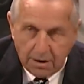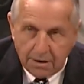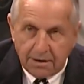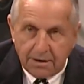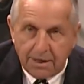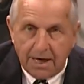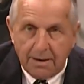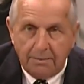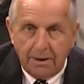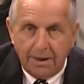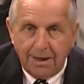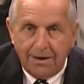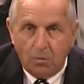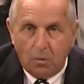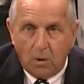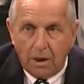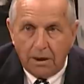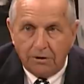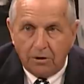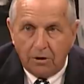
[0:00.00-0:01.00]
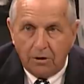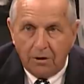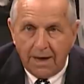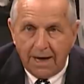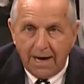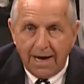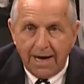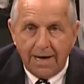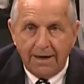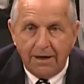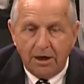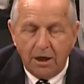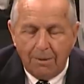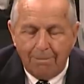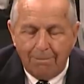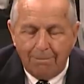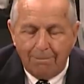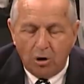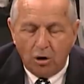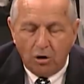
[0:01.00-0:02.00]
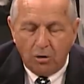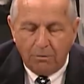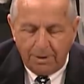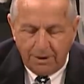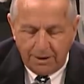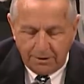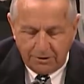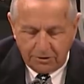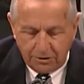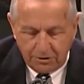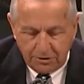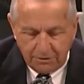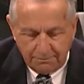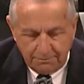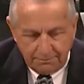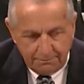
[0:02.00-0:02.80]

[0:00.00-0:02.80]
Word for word: contaminated water, and burn pits.